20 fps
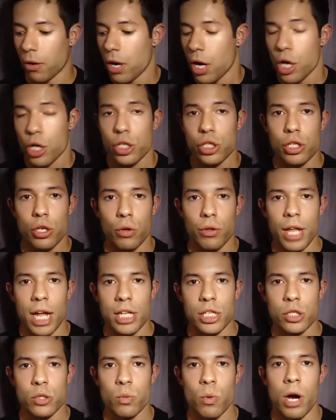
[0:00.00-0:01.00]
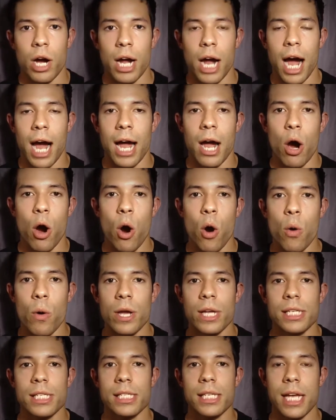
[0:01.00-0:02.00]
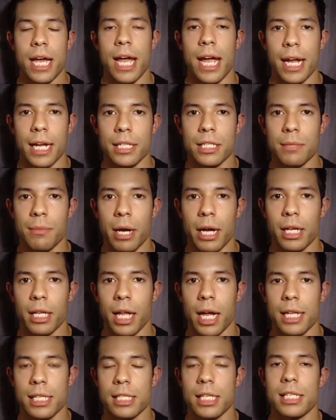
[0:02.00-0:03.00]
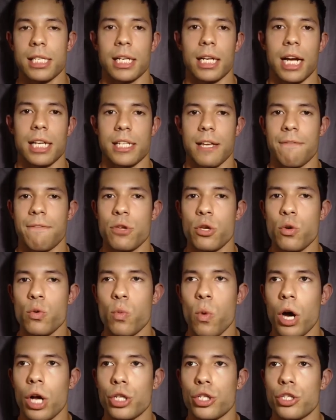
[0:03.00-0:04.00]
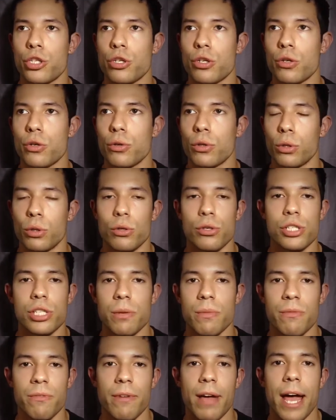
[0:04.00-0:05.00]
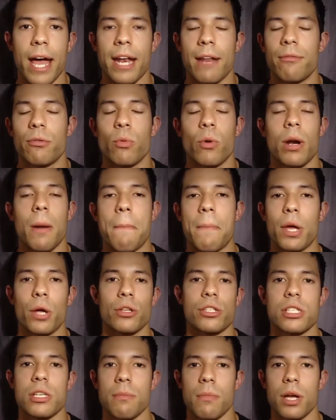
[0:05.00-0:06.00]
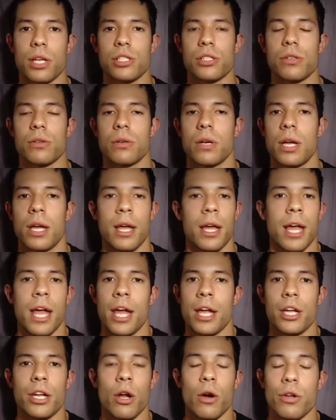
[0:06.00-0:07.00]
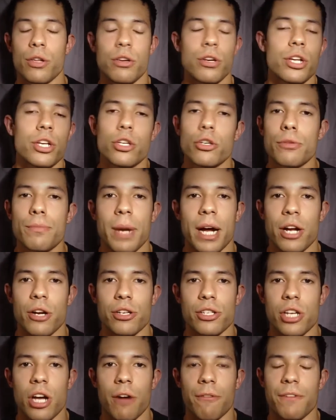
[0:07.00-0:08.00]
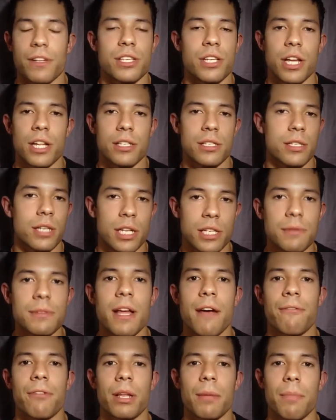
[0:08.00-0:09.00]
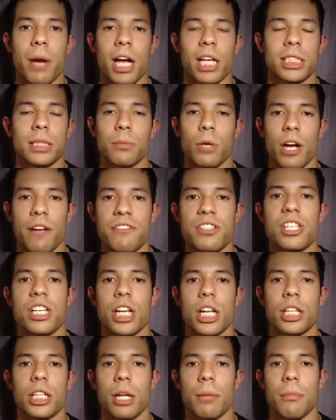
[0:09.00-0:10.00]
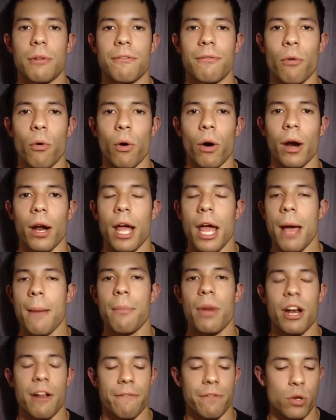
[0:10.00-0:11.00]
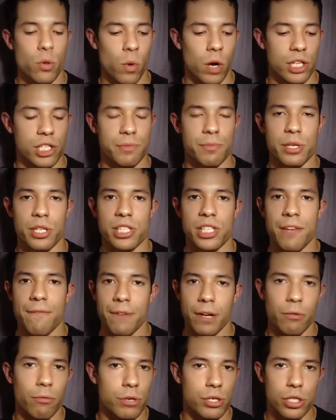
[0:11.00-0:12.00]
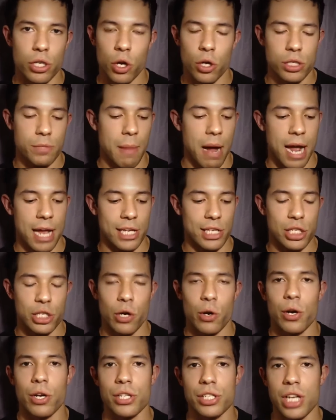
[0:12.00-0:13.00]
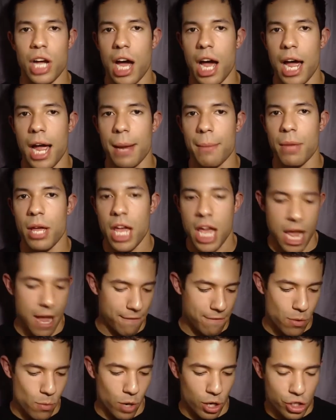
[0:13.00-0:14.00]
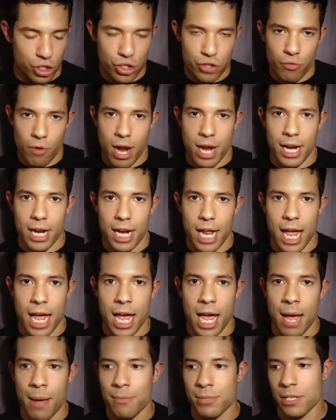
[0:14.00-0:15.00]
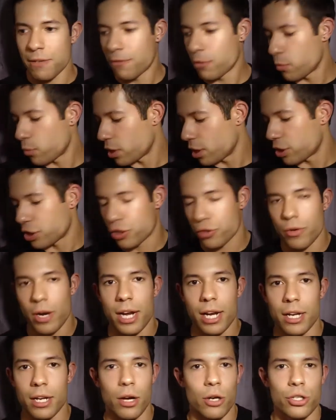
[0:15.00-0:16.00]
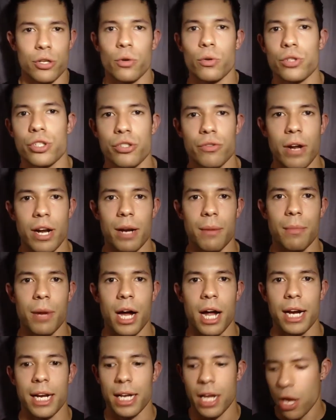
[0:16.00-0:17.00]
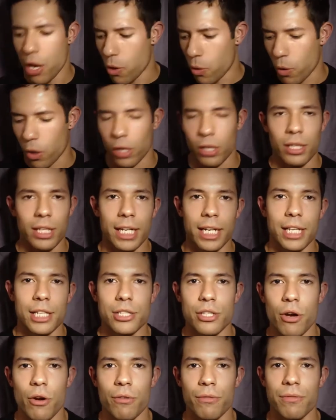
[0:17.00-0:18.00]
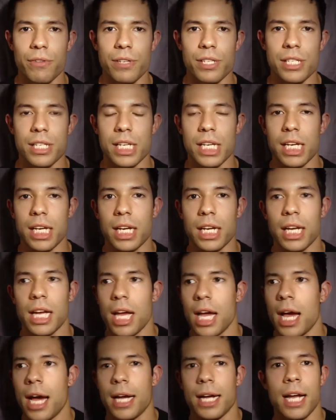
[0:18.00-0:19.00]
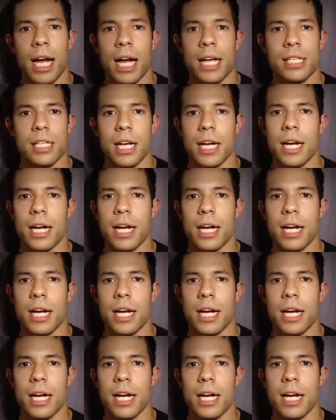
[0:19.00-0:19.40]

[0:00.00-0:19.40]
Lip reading: So that's why I always say to my clients, listen guys, if you want to lose some fat, if you want to build some muscle, you can do it by yourself. It's definitely possible. I've seen it done before. But if you want specific results by a certain time, if you want shredded abs, if you want a whole shredded body or a lean and toned physique, guys,